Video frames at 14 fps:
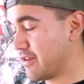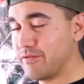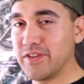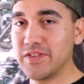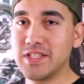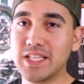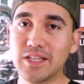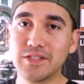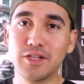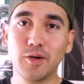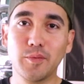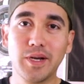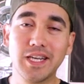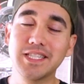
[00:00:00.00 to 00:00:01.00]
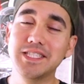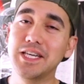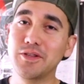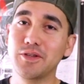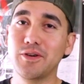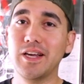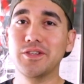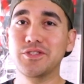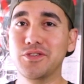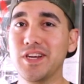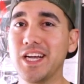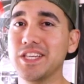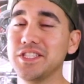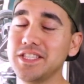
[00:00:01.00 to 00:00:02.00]
$15,000 bike is now on the ground,
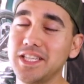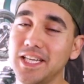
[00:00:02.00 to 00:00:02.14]
scratched and